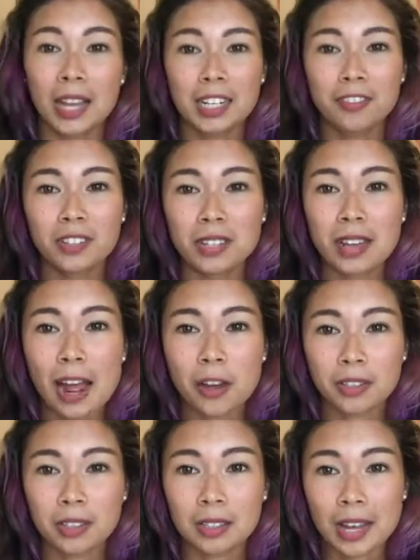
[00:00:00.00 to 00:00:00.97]
And even
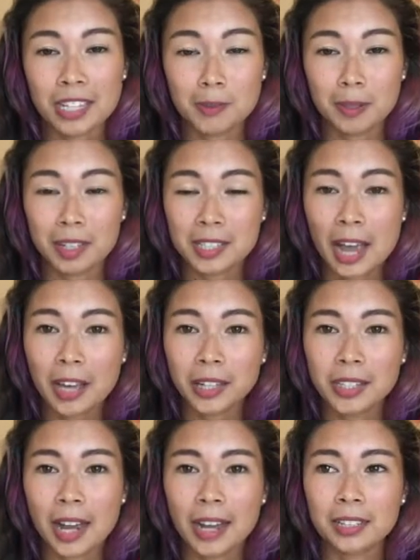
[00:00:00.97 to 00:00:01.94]
now that I speak
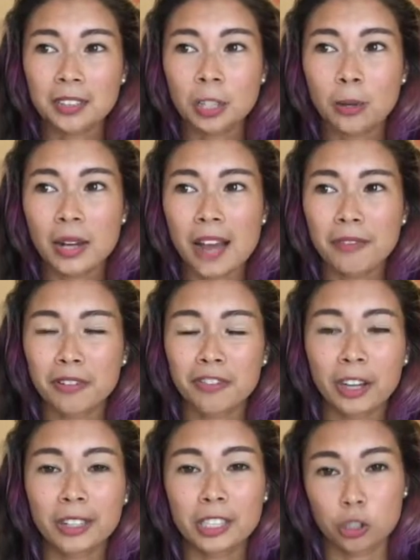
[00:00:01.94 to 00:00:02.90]
Italian, I don't have a
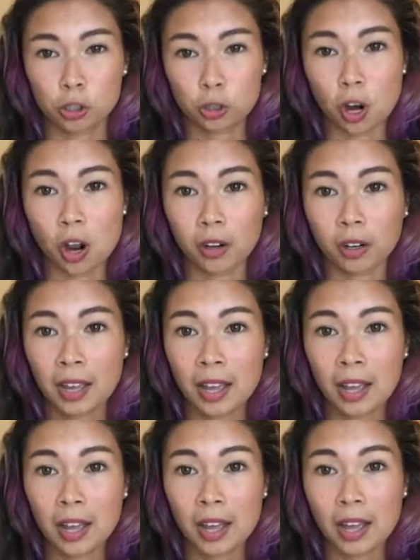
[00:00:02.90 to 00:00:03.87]
very strong
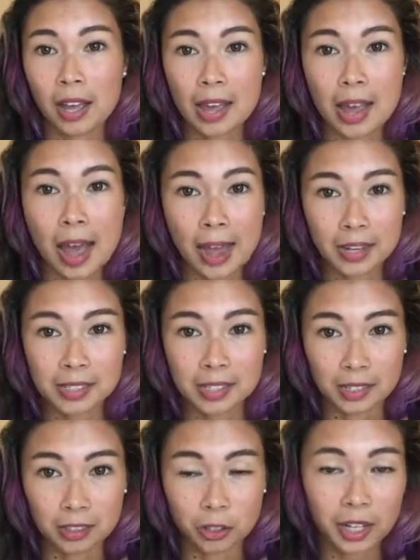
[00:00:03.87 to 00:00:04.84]

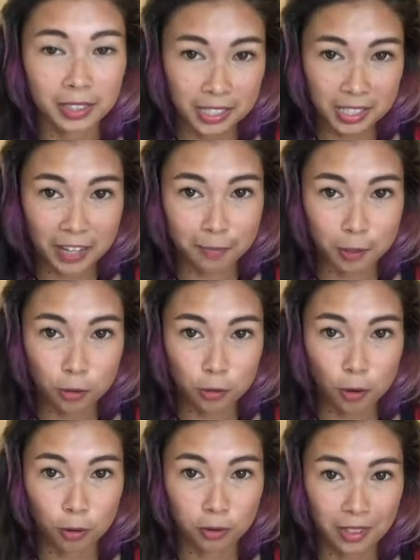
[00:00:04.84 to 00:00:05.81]
accent, or at least I've been
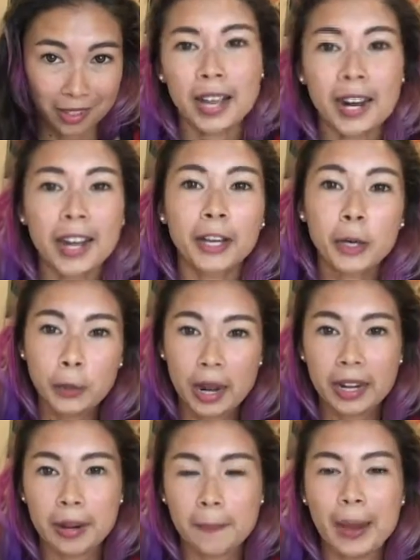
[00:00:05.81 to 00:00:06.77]
told, and I
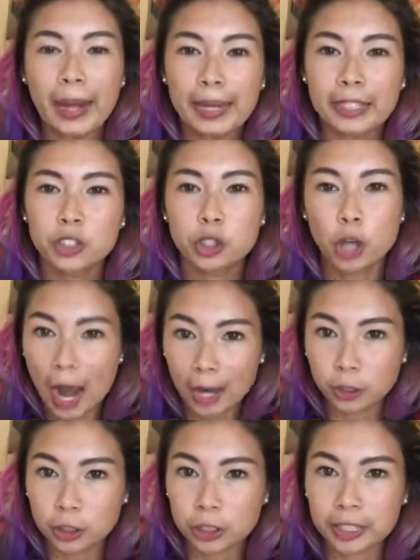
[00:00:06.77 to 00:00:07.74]
credit my
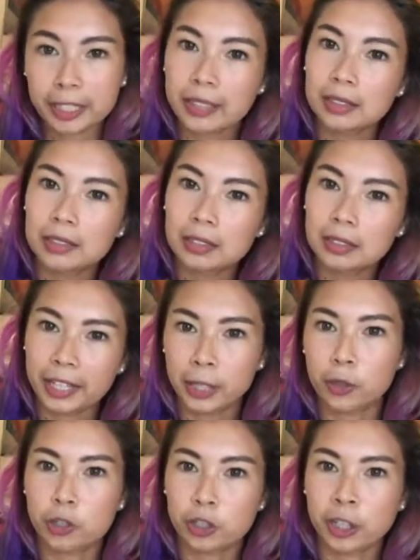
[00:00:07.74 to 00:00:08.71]
childhood
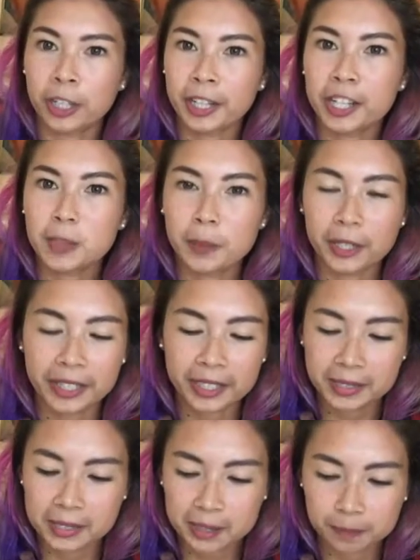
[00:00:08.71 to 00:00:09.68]
language learning
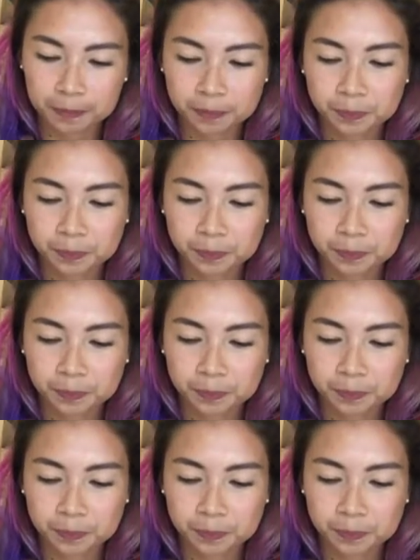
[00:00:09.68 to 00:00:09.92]
experience.